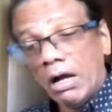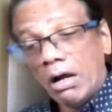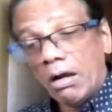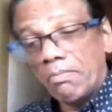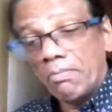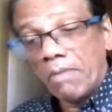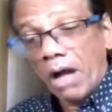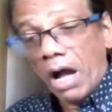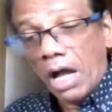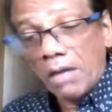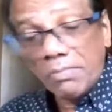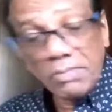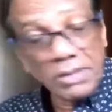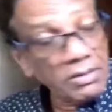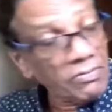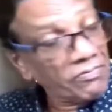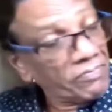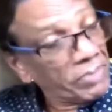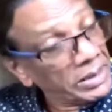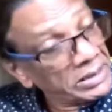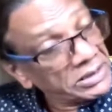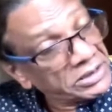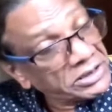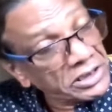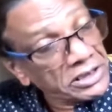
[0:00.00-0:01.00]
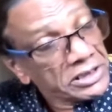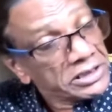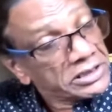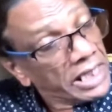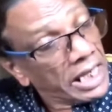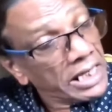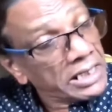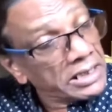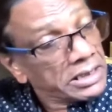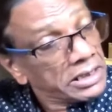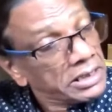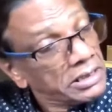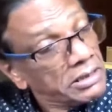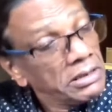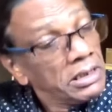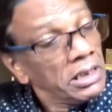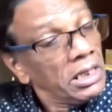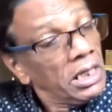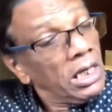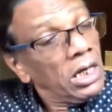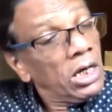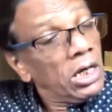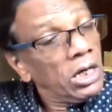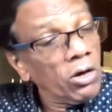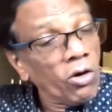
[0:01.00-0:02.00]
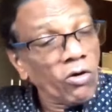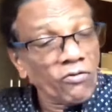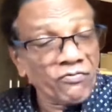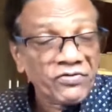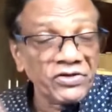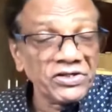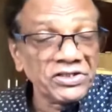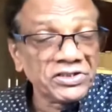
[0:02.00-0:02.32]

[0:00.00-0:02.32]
um, I mean, pensions and the uh,